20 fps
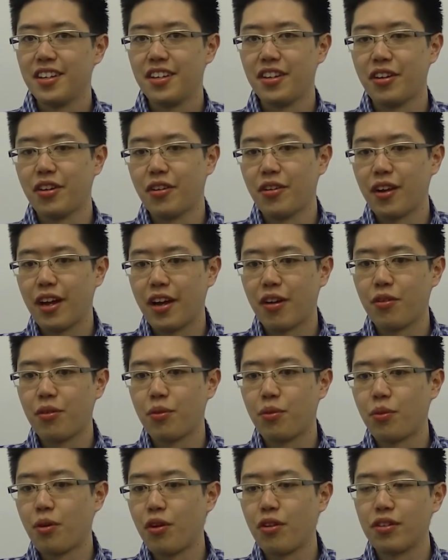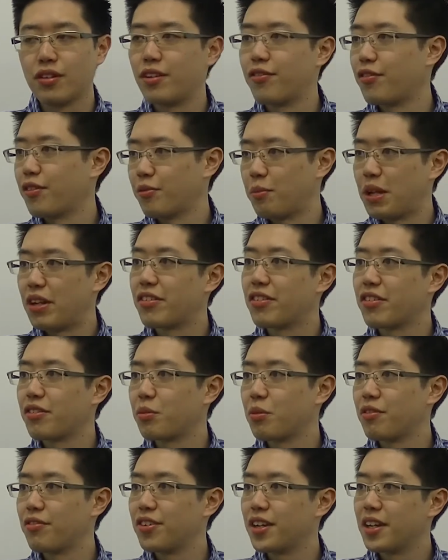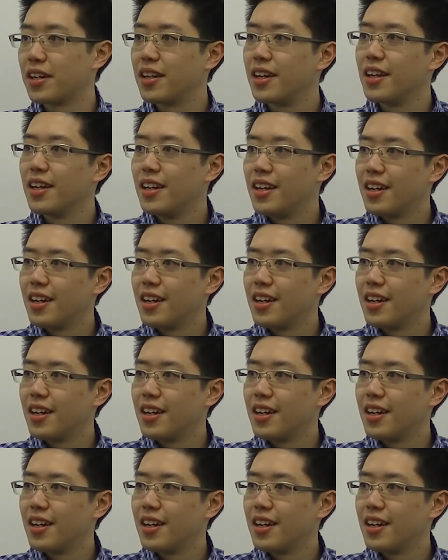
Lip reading: how all the different pieces will fit.